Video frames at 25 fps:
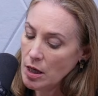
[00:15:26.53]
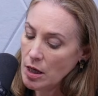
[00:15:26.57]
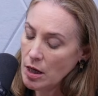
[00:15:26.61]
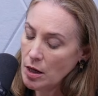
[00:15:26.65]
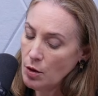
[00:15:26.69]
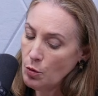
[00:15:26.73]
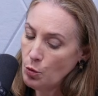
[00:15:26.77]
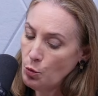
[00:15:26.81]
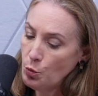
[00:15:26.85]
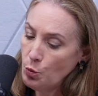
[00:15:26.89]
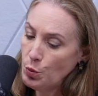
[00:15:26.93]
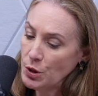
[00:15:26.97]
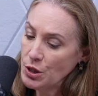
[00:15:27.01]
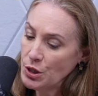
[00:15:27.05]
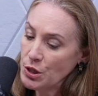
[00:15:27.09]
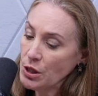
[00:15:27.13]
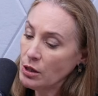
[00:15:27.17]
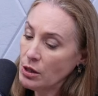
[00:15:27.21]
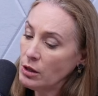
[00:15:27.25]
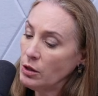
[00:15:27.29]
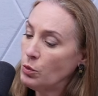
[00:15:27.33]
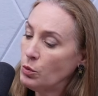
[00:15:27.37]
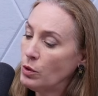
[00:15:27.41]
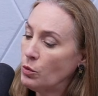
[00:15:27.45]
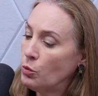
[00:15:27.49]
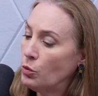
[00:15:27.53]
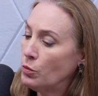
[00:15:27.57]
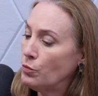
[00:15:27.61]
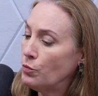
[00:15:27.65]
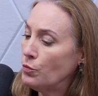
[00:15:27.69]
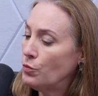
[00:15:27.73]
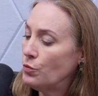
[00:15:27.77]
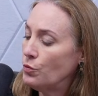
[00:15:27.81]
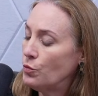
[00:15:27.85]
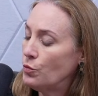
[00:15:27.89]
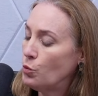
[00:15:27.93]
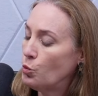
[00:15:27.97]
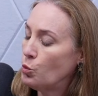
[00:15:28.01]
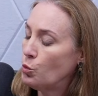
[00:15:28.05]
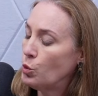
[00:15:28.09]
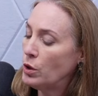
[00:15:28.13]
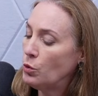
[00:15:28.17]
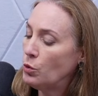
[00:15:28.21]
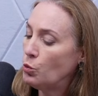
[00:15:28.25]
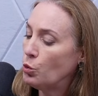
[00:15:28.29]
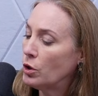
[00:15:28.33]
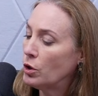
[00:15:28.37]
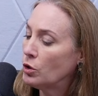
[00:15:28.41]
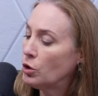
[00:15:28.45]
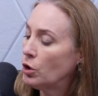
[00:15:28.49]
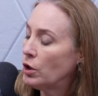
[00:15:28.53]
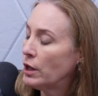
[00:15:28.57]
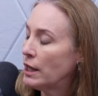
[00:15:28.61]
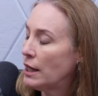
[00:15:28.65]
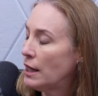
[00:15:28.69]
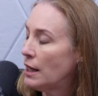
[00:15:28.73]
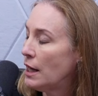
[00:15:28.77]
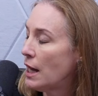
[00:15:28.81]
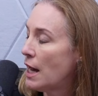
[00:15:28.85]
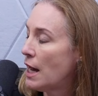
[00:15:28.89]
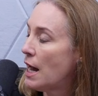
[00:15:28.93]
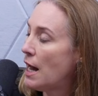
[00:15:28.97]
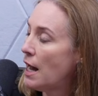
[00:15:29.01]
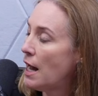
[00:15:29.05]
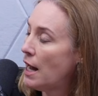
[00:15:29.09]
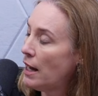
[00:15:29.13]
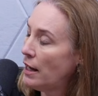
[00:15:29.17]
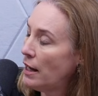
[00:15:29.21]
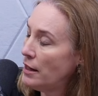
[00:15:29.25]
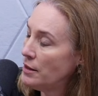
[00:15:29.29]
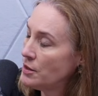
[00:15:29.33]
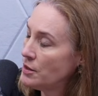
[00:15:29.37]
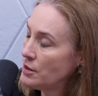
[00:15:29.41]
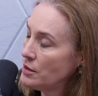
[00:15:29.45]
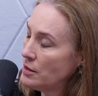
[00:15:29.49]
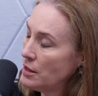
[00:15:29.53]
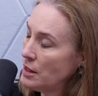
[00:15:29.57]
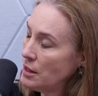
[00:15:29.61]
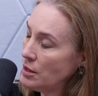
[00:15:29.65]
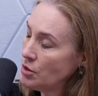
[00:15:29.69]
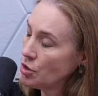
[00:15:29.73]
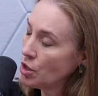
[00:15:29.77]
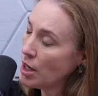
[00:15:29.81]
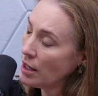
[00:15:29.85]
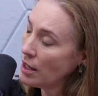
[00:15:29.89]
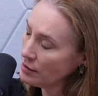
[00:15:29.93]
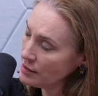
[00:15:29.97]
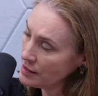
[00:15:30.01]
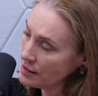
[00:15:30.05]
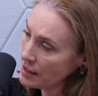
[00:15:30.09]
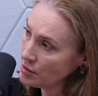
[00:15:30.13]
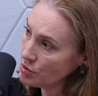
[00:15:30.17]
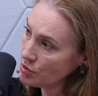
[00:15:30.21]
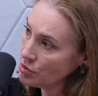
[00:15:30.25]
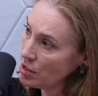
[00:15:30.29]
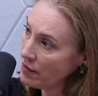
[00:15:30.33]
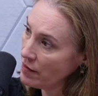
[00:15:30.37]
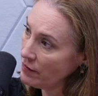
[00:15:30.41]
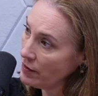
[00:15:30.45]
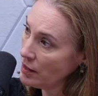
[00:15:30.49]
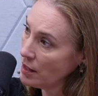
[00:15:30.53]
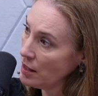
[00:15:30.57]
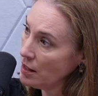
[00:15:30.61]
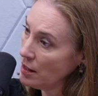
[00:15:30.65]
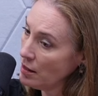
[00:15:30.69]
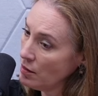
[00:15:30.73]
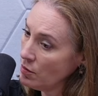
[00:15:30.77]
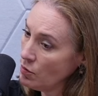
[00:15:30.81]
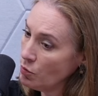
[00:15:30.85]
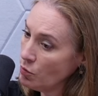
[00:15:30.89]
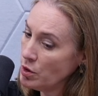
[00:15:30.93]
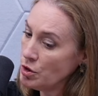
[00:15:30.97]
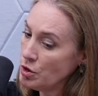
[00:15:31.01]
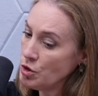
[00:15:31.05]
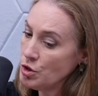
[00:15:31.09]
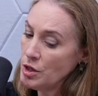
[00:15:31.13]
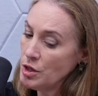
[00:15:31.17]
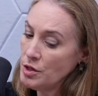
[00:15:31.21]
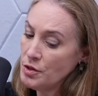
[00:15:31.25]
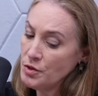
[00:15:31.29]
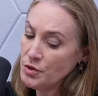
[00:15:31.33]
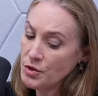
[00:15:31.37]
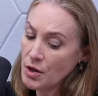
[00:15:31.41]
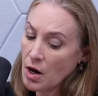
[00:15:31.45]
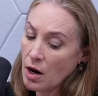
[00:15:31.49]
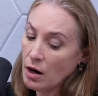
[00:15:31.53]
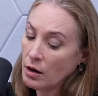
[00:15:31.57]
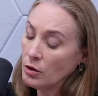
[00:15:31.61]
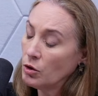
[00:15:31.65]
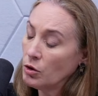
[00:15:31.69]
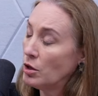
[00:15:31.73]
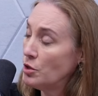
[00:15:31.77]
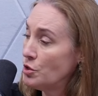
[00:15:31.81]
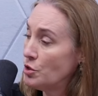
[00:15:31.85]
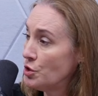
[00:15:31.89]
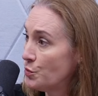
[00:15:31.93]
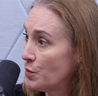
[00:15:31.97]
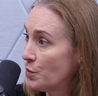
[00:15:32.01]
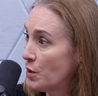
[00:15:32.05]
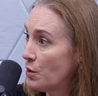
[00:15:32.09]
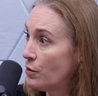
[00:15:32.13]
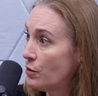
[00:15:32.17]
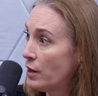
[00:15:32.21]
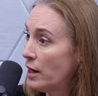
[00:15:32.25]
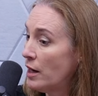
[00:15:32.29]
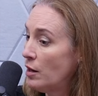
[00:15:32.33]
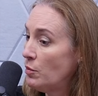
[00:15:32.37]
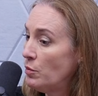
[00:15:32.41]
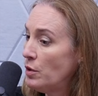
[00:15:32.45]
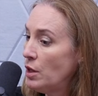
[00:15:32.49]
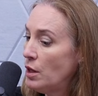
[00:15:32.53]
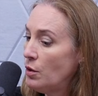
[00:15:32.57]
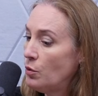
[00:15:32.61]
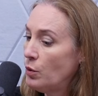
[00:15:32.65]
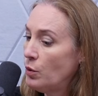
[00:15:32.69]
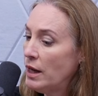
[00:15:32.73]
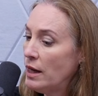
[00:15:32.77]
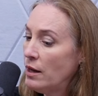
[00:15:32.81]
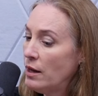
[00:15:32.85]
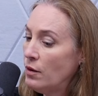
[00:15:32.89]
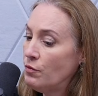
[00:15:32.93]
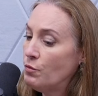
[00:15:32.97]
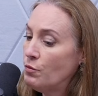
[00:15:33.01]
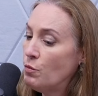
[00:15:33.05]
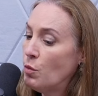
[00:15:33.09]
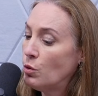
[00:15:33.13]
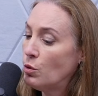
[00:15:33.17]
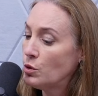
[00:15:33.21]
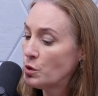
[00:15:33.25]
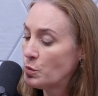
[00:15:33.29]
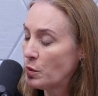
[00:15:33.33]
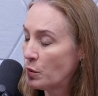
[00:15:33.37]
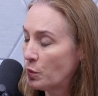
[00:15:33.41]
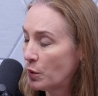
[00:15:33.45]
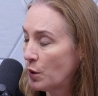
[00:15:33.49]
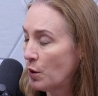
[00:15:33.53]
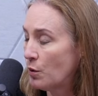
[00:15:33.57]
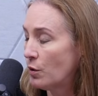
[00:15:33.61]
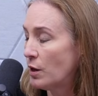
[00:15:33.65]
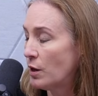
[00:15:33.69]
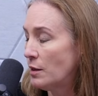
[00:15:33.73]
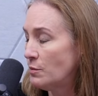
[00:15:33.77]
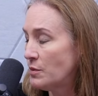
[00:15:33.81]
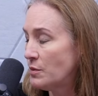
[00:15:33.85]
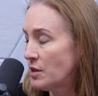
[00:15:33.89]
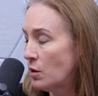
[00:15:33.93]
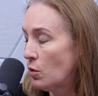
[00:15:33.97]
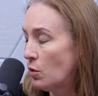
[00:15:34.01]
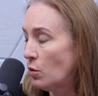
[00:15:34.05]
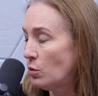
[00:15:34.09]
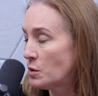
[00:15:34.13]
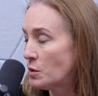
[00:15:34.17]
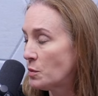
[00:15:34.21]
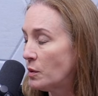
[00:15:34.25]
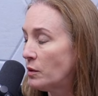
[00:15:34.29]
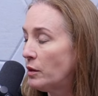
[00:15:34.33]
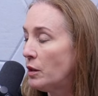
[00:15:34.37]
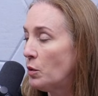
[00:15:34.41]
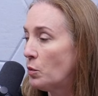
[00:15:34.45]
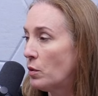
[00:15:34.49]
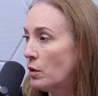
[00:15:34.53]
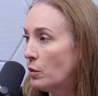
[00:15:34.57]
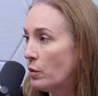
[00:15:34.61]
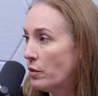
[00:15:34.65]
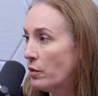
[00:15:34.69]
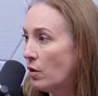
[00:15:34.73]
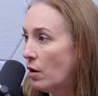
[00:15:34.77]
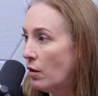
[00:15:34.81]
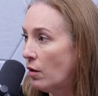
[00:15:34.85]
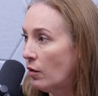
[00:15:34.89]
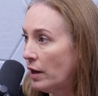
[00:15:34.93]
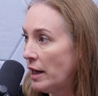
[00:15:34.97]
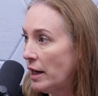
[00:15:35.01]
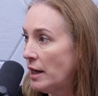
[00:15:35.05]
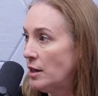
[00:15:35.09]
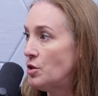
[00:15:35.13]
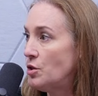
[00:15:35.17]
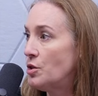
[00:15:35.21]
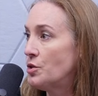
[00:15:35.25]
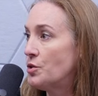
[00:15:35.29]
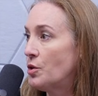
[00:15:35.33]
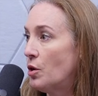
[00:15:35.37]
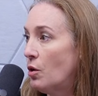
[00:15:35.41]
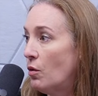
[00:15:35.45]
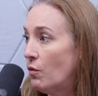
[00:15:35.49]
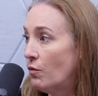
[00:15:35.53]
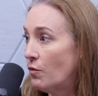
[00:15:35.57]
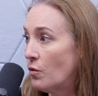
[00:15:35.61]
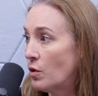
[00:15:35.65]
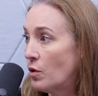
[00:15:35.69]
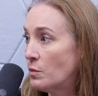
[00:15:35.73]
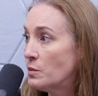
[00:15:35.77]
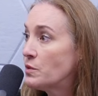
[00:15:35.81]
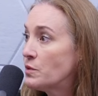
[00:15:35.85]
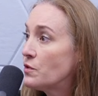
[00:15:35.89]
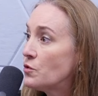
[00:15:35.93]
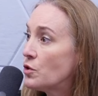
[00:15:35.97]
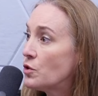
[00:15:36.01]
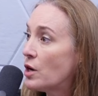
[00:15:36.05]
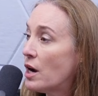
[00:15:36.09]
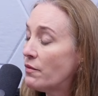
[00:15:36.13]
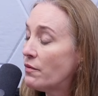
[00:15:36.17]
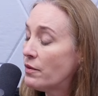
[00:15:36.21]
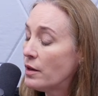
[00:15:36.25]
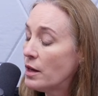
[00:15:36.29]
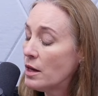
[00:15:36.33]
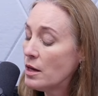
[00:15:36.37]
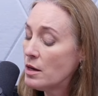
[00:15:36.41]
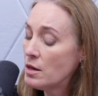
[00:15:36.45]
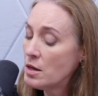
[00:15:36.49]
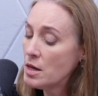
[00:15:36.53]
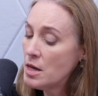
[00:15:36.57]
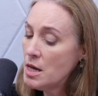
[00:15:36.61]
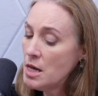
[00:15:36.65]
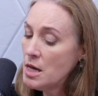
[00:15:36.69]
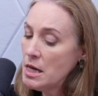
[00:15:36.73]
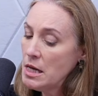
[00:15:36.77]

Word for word: uh, particularly when when we're looking at uh, child sex trafficking, which mm is our largest program, you know, we have multiple programs that ultimately work with all ages and all forms of trafficking.